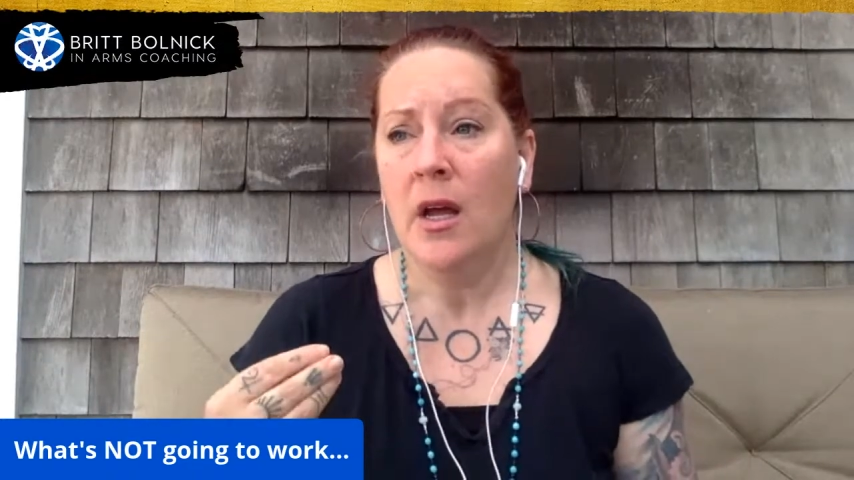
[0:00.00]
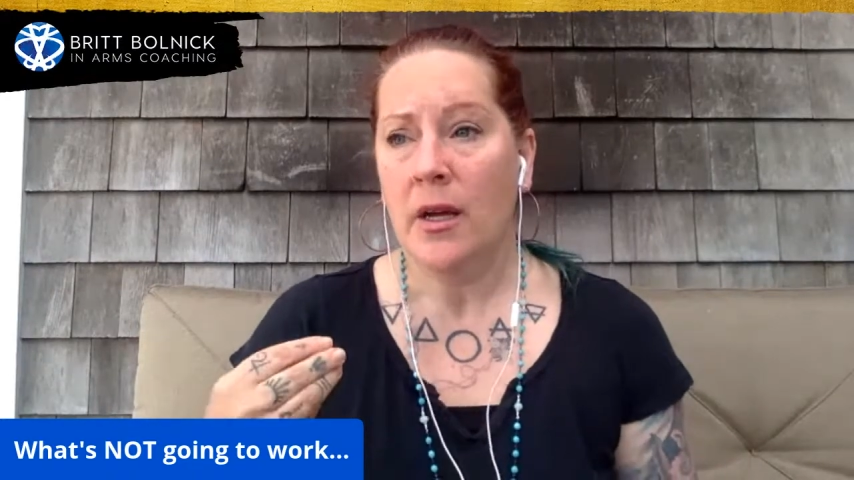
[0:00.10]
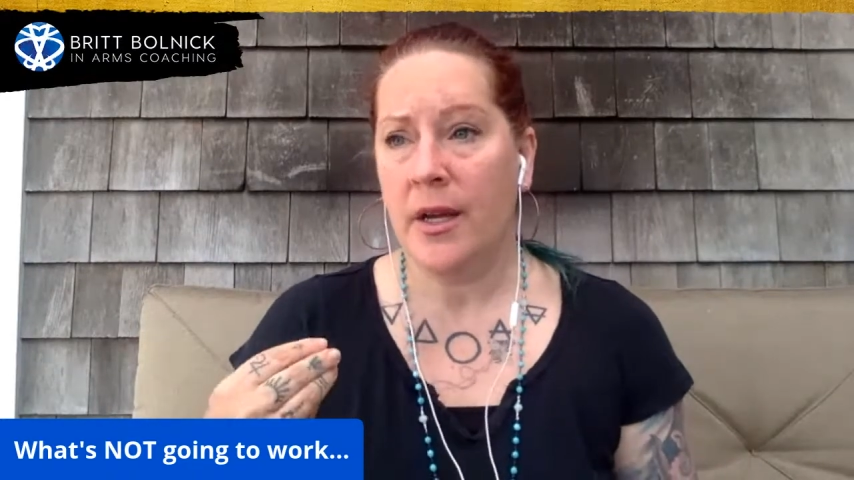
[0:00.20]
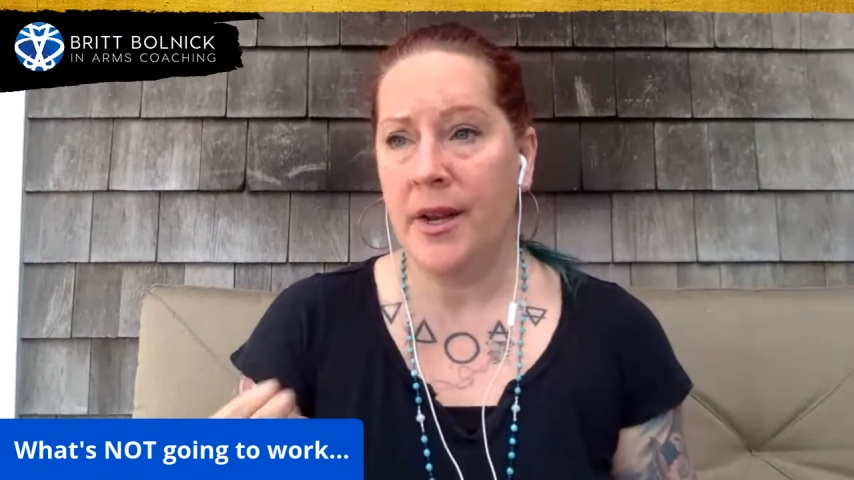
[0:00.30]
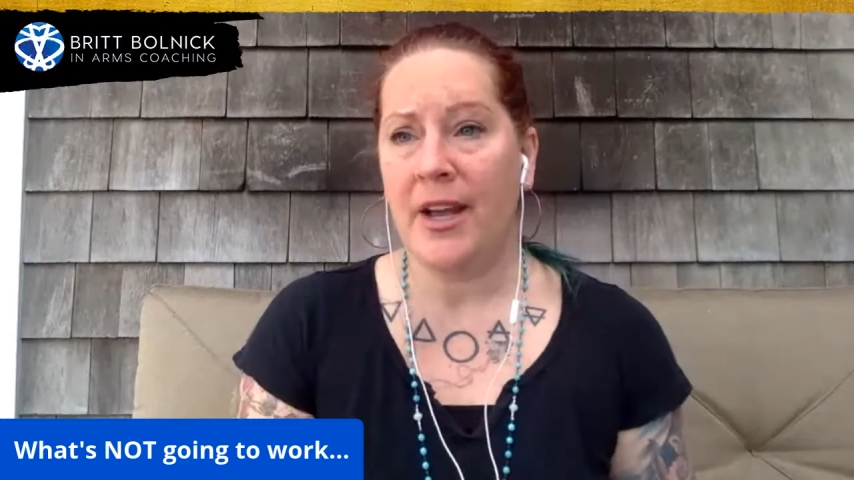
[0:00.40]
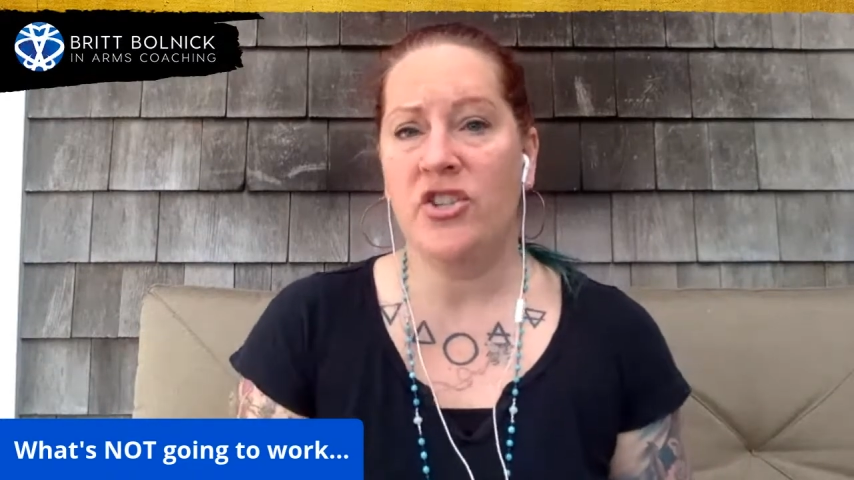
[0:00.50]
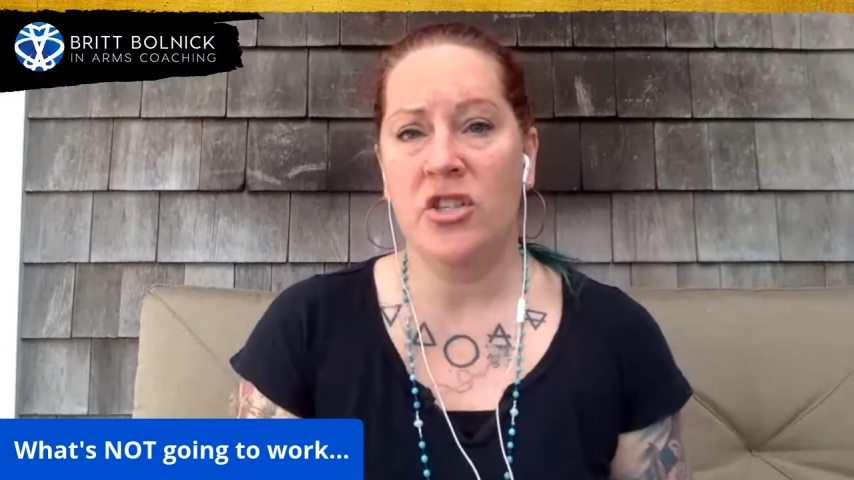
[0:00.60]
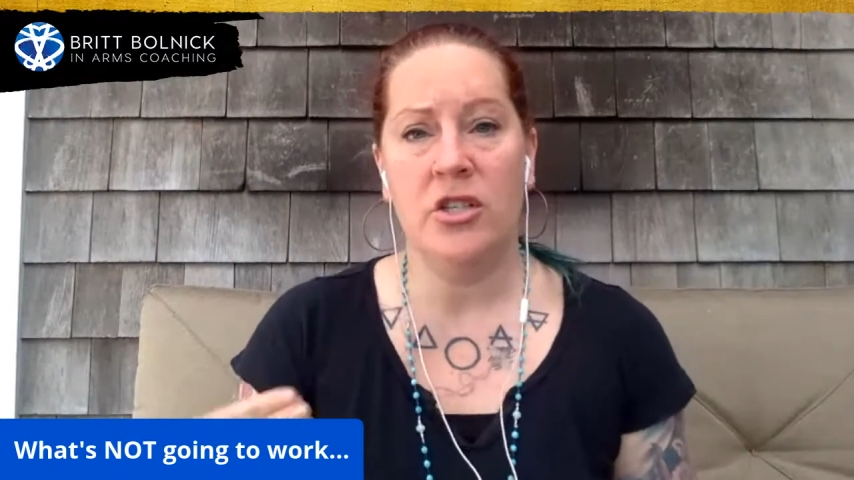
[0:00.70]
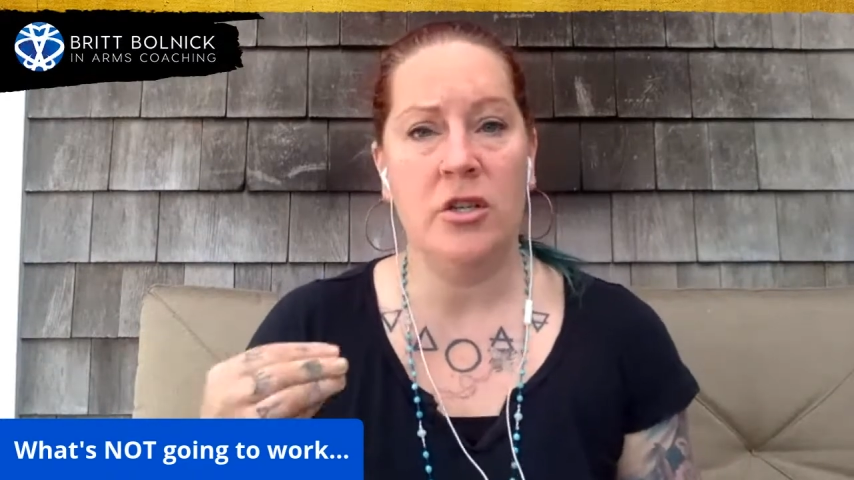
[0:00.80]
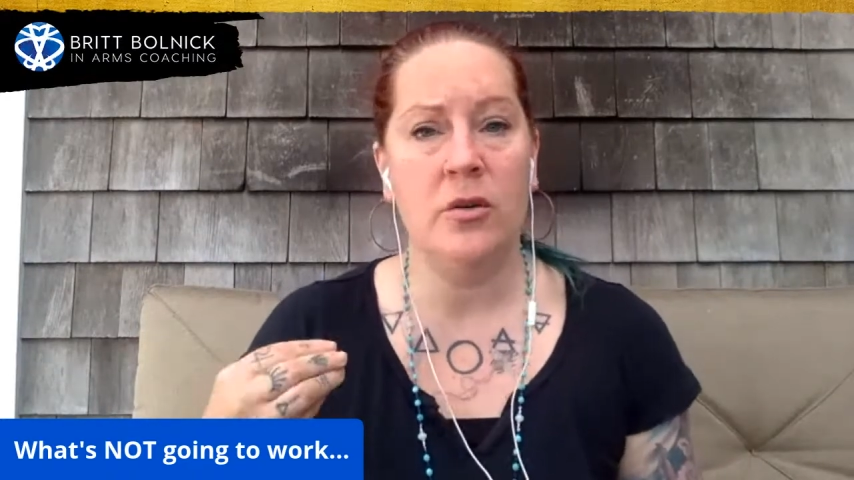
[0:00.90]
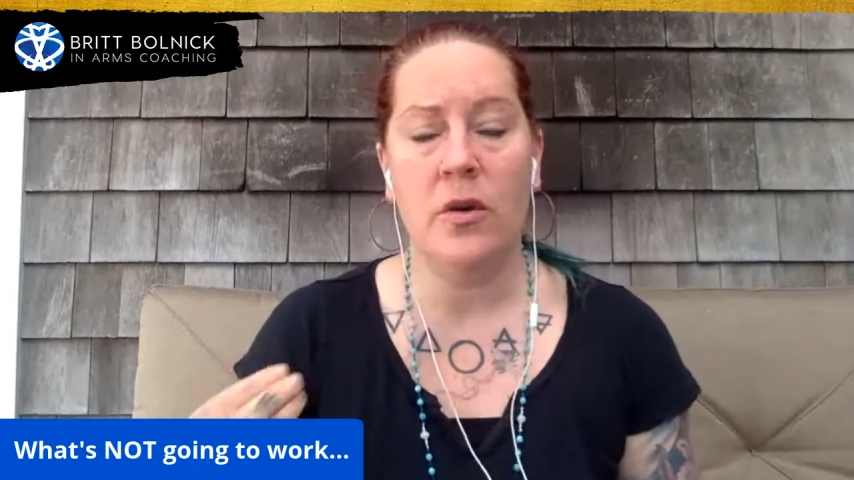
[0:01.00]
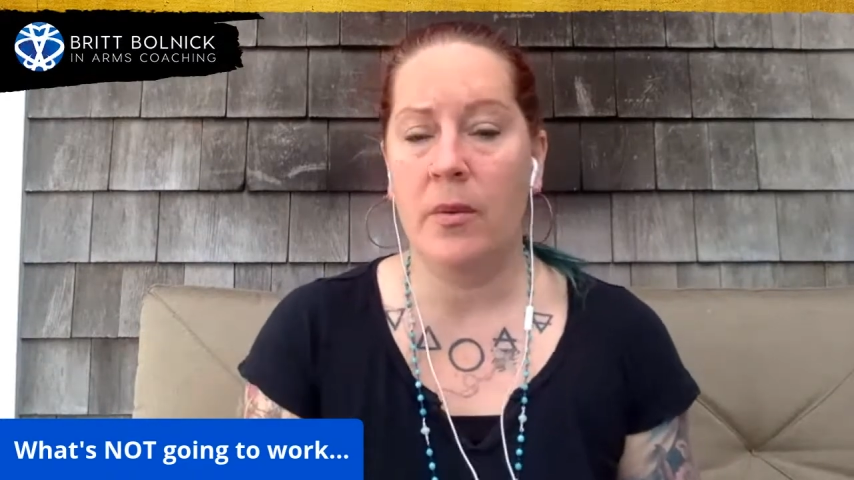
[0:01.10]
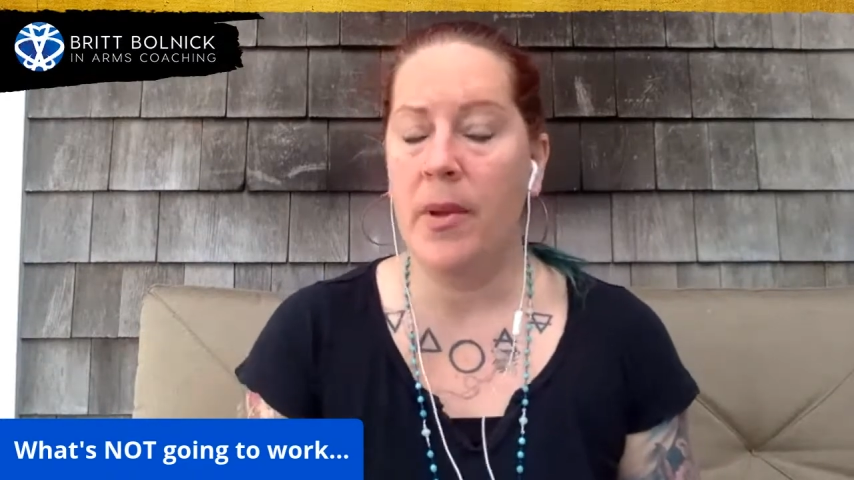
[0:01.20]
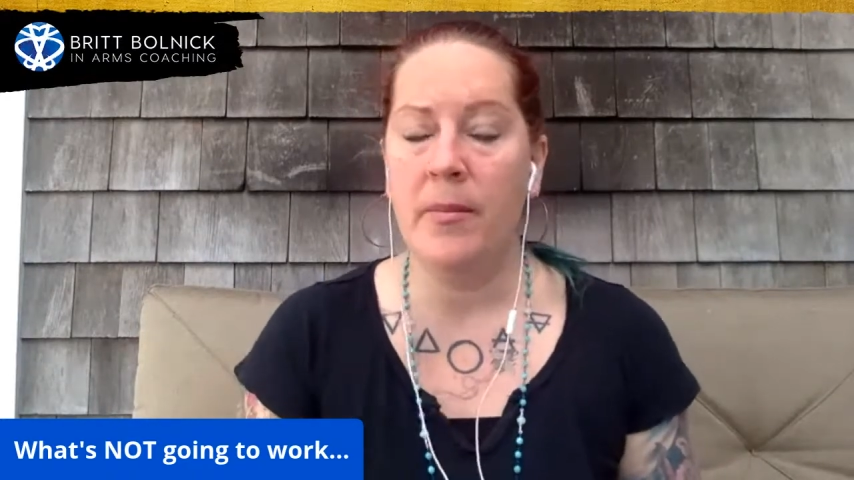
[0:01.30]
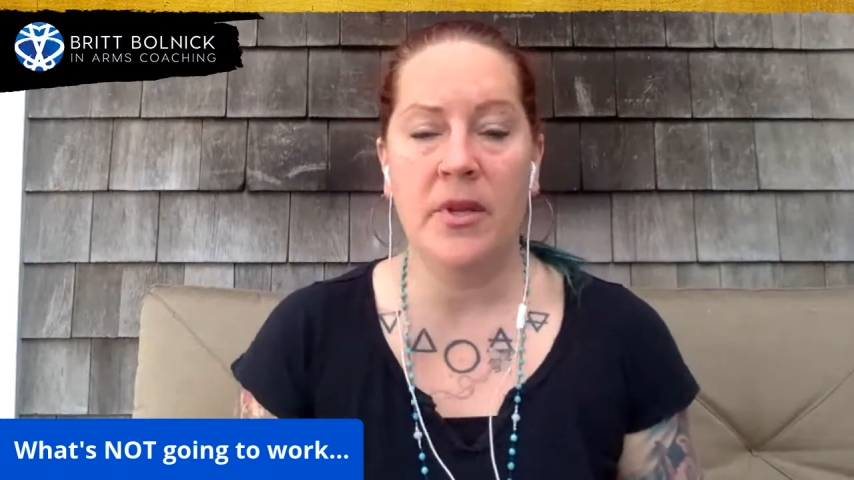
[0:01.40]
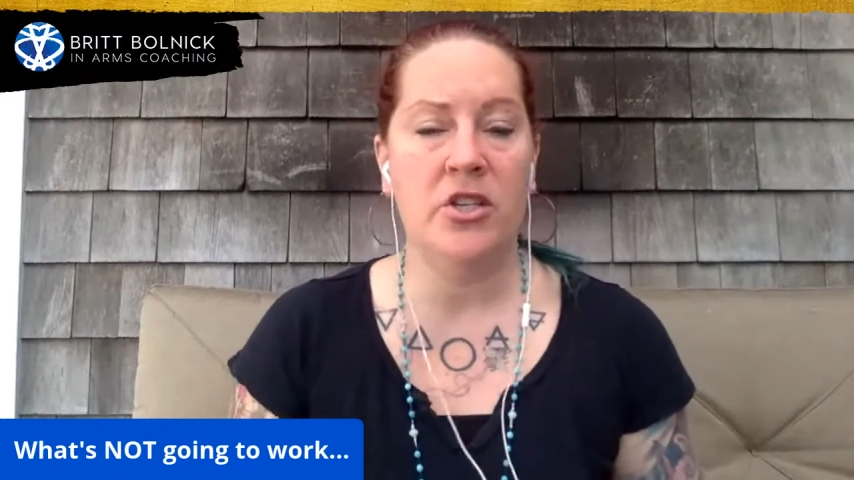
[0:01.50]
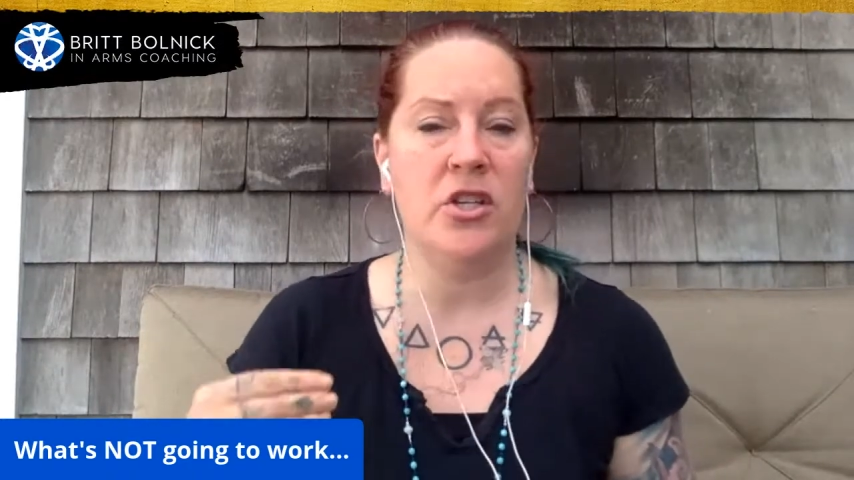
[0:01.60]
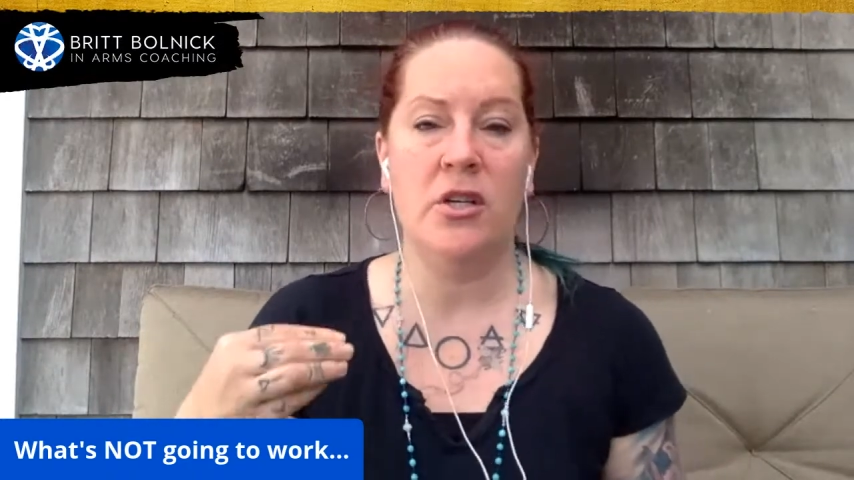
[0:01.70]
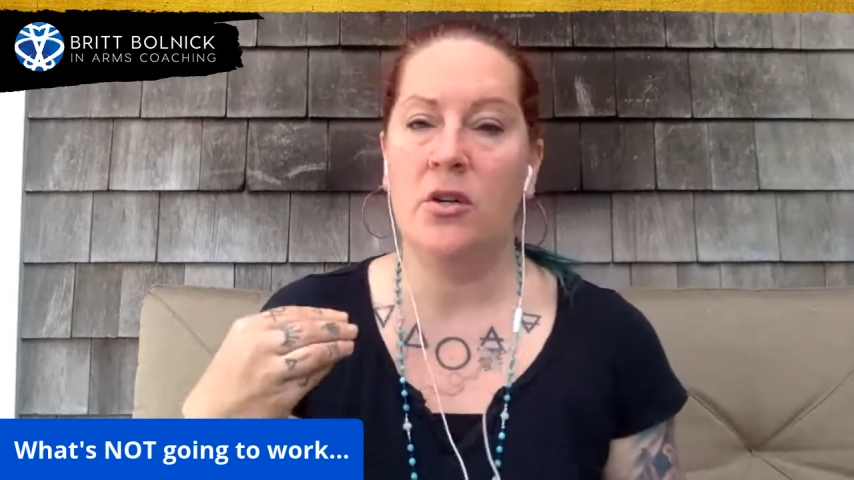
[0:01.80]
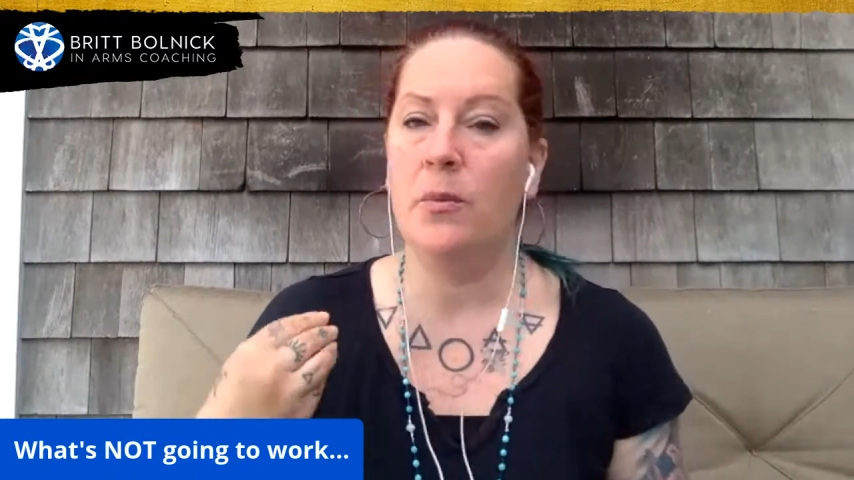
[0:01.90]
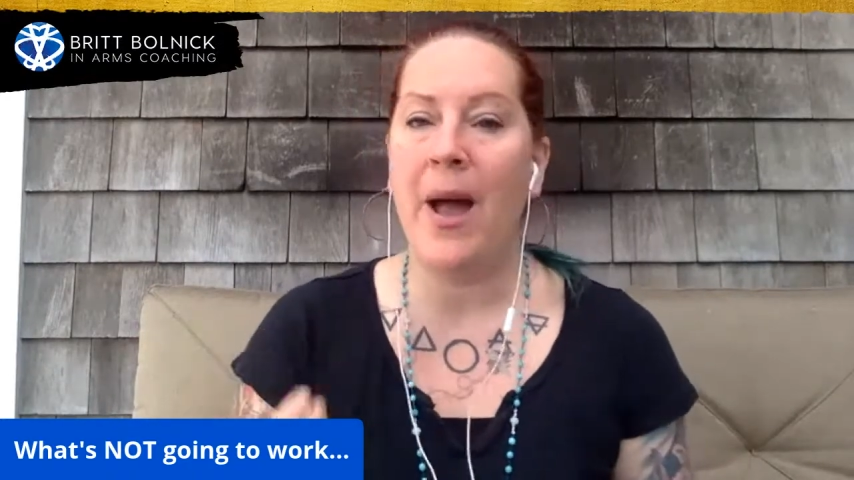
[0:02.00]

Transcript: connection to, commitment to,